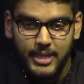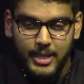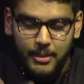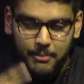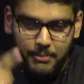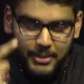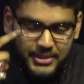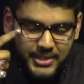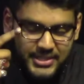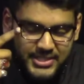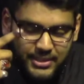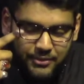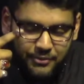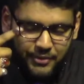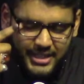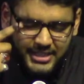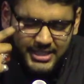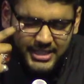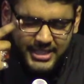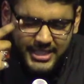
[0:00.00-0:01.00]
But this
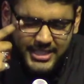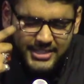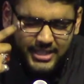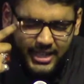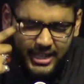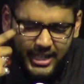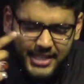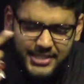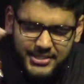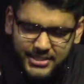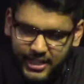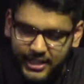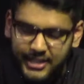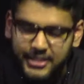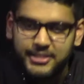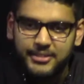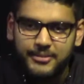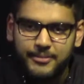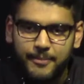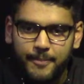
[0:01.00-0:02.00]
affected his
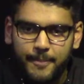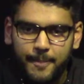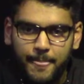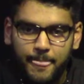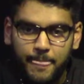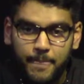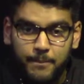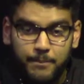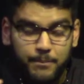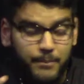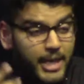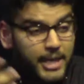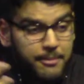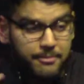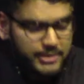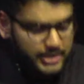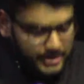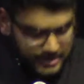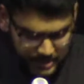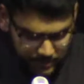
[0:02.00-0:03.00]
eyesight.
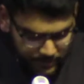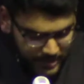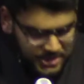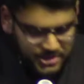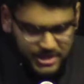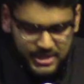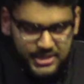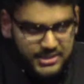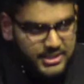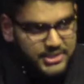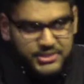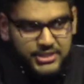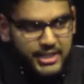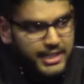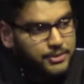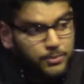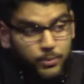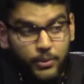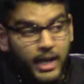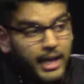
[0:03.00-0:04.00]
The narration doesn't
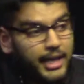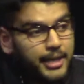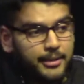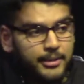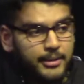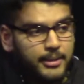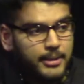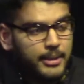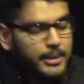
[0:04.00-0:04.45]
state why.